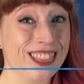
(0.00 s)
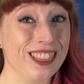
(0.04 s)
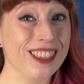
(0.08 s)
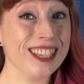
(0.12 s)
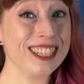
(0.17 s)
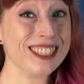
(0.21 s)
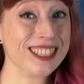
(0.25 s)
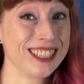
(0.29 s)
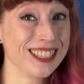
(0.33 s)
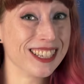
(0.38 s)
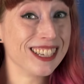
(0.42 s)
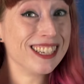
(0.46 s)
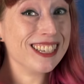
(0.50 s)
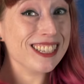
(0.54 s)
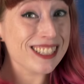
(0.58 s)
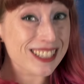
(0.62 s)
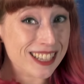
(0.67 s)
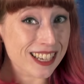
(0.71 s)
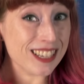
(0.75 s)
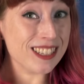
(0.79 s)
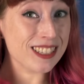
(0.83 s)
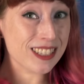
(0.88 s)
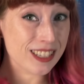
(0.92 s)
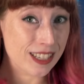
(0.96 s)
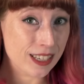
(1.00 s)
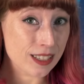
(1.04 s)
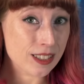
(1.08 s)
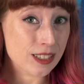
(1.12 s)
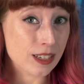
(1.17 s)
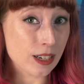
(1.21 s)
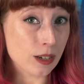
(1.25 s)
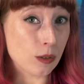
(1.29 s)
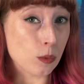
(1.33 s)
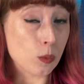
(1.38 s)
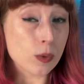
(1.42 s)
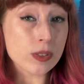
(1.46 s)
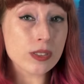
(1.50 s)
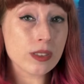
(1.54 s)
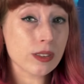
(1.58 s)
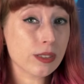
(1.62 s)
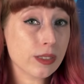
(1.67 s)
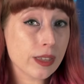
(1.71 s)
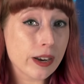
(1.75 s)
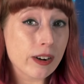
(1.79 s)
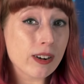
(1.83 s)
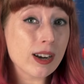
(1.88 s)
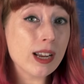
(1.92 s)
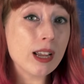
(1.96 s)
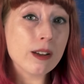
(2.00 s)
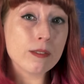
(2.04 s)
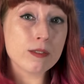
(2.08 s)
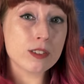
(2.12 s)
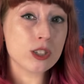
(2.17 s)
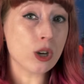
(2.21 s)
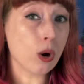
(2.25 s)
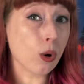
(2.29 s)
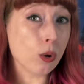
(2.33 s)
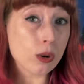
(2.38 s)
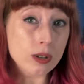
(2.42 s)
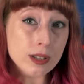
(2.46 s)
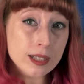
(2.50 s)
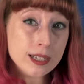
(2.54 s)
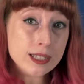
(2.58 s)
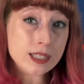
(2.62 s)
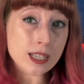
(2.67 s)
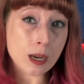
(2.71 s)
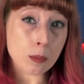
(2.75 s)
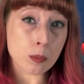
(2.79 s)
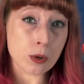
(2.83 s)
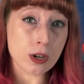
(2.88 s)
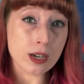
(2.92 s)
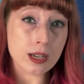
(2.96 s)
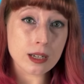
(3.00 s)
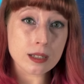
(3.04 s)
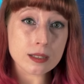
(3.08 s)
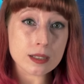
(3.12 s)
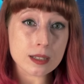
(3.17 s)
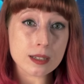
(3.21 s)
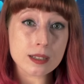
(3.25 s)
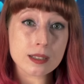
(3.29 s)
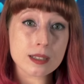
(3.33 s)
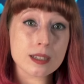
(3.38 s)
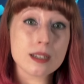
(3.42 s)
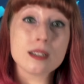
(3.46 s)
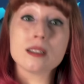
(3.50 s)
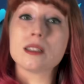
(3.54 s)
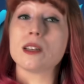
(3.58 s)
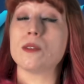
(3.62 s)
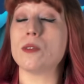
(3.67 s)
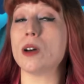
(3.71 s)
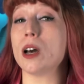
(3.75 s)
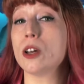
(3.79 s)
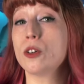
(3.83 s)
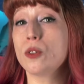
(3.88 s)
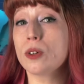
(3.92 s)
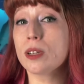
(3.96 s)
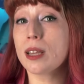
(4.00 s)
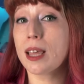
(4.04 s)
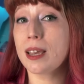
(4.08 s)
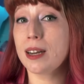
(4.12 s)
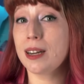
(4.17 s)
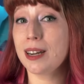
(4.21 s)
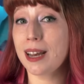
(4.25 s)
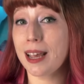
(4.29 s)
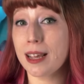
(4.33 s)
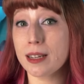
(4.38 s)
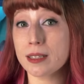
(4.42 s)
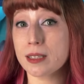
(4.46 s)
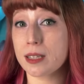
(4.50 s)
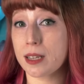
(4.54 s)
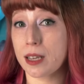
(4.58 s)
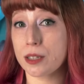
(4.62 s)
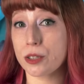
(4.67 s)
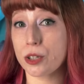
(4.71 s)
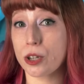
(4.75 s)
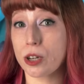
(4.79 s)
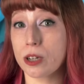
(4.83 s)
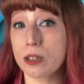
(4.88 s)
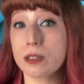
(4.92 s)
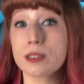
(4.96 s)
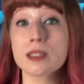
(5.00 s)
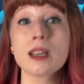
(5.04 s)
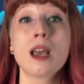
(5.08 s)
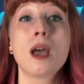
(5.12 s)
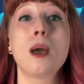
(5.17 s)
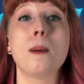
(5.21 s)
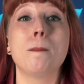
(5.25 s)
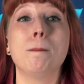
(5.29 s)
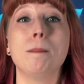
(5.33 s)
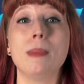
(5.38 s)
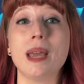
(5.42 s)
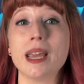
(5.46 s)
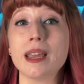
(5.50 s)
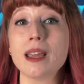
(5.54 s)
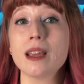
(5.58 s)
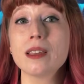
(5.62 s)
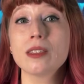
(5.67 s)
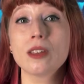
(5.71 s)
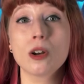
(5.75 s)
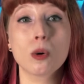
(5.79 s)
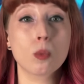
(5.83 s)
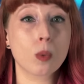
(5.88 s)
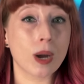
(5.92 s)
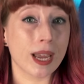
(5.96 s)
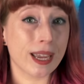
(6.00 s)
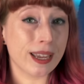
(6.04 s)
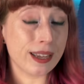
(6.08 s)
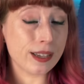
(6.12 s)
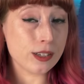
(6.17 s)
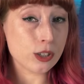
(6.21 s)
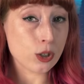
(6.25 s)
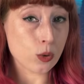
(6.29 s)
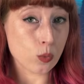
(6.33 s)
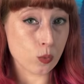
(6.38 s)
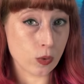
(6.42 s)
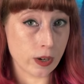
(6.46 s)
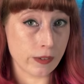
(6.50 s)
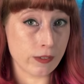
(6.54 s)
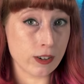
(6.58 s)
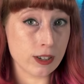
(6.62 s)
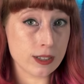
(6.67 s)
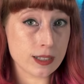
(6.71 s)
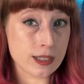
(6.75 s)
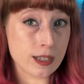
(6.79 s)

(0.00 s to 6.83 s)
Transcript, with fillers: this is consistent with the theory of totally separate instances of unrelated ancestors making their way into river